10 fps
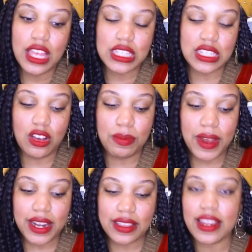So a
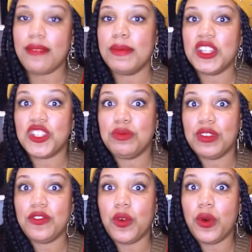product that I've mentioned
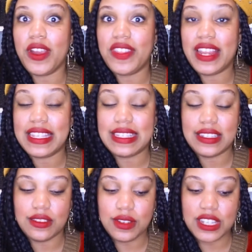before and that I
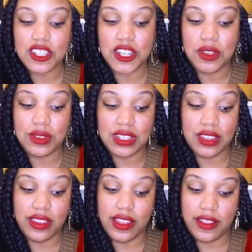still continue to
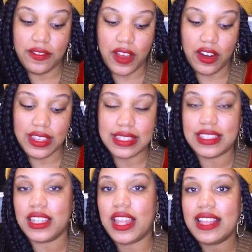love is
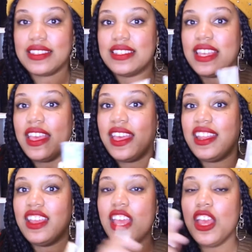the L'Occitane